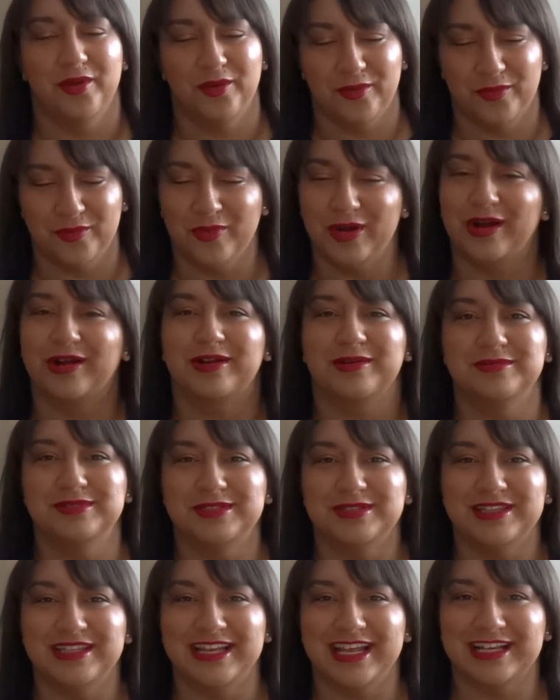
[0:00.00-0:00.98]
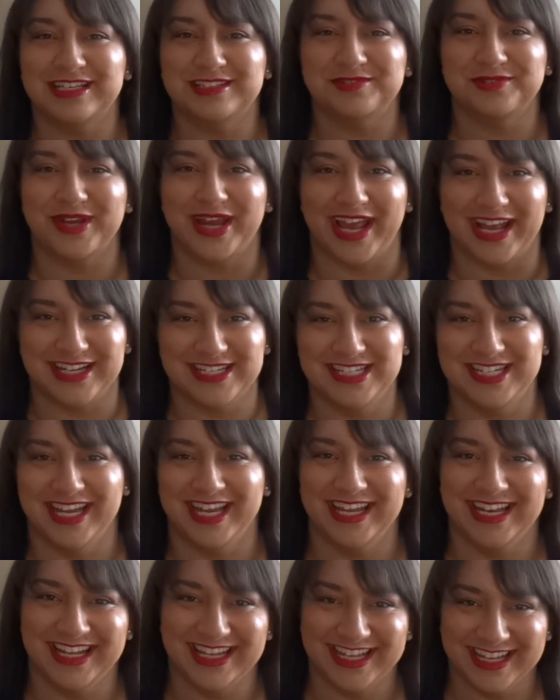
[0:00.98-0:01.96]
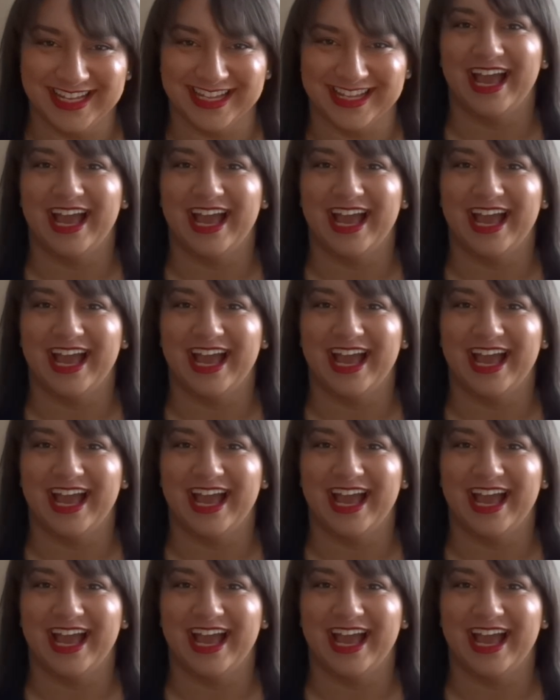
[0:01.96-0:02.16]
Welcome to the next reaction.